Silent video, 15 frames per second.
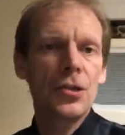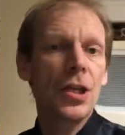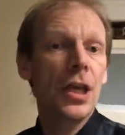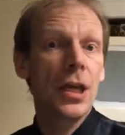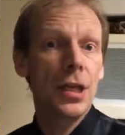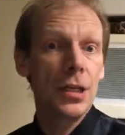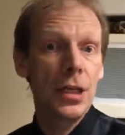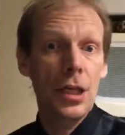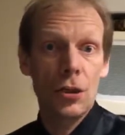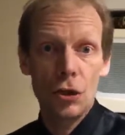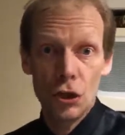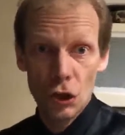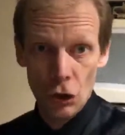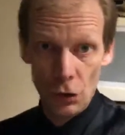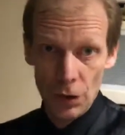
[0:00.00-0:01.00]
in
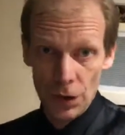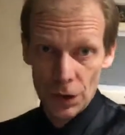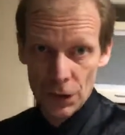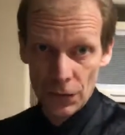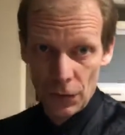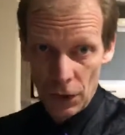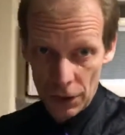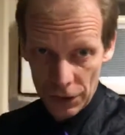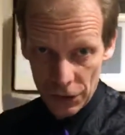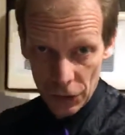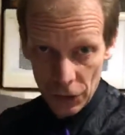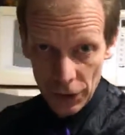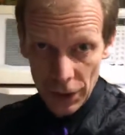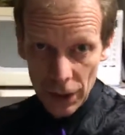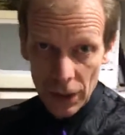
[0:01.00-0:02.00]
injurious
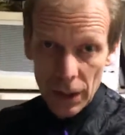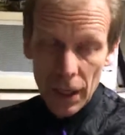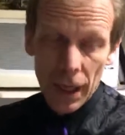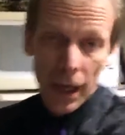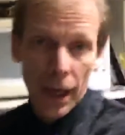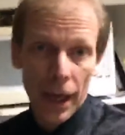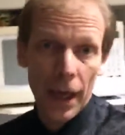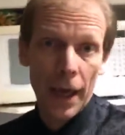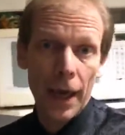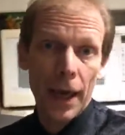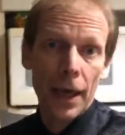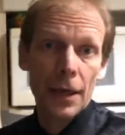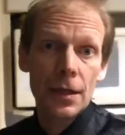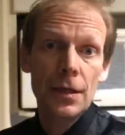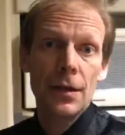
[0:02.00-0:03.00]
falsehood,
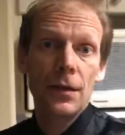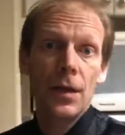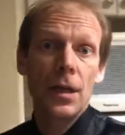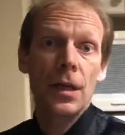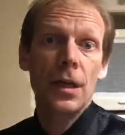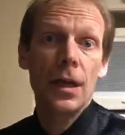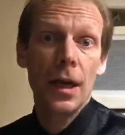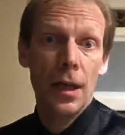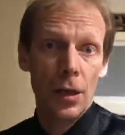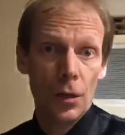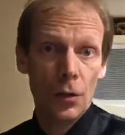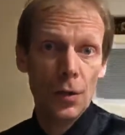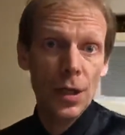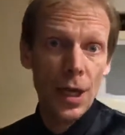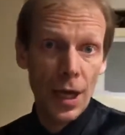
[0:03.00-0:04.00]
and the
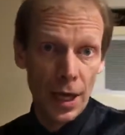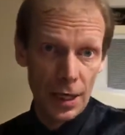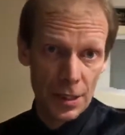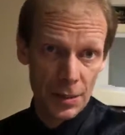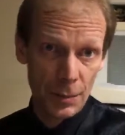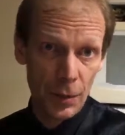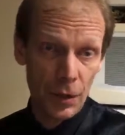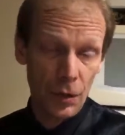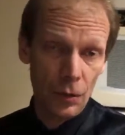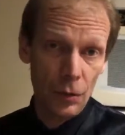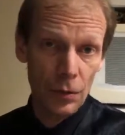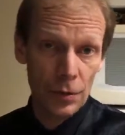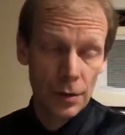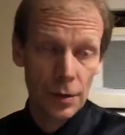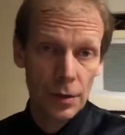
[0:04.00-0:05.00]
Calgary
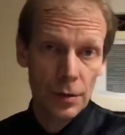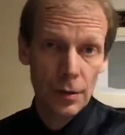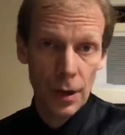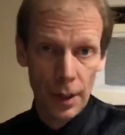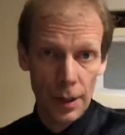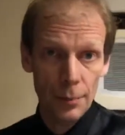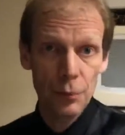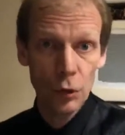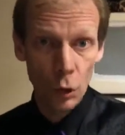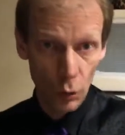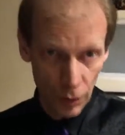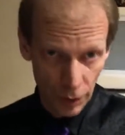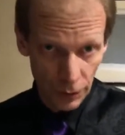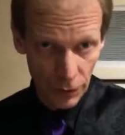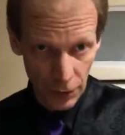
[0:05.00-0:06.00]
Expo
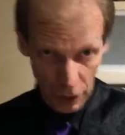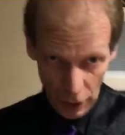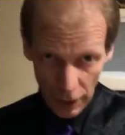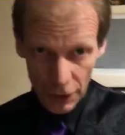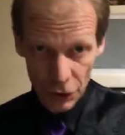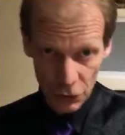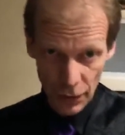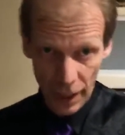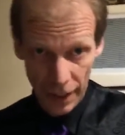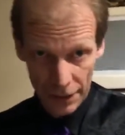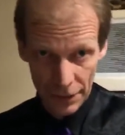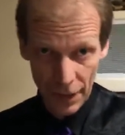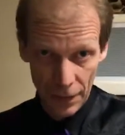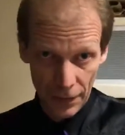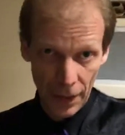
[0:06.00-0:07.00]
broke the
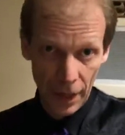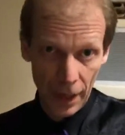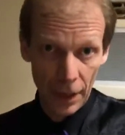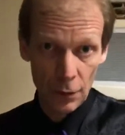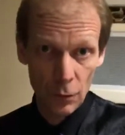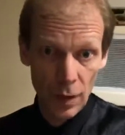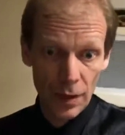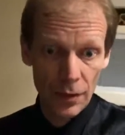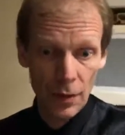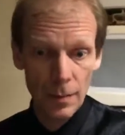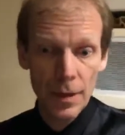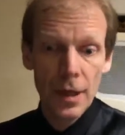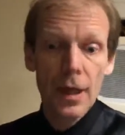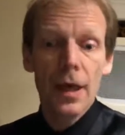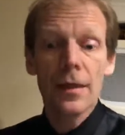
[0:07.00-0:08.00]
contract that they had with them.
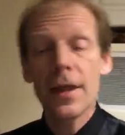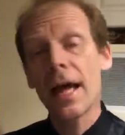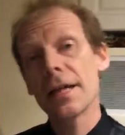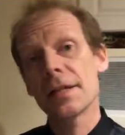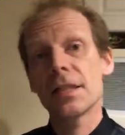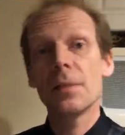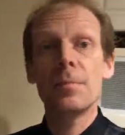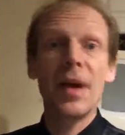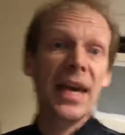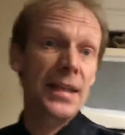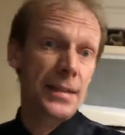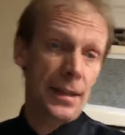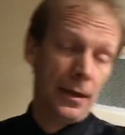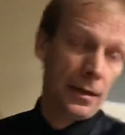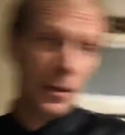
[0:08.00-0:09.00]
That's the
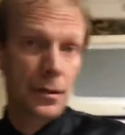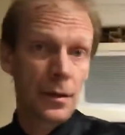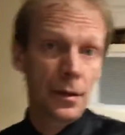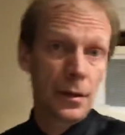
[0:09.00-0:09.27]
basic.